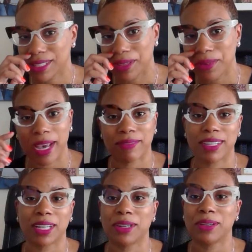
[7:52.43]
So you have
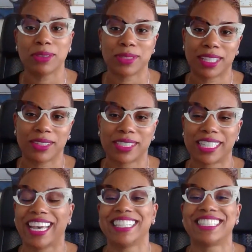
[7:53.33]
to learn new skill
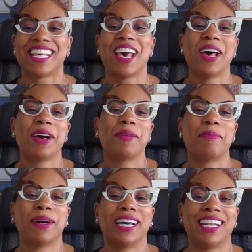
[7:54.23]
sets.
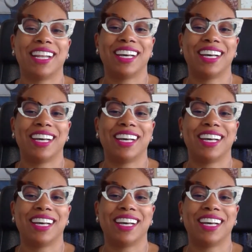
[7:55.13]
But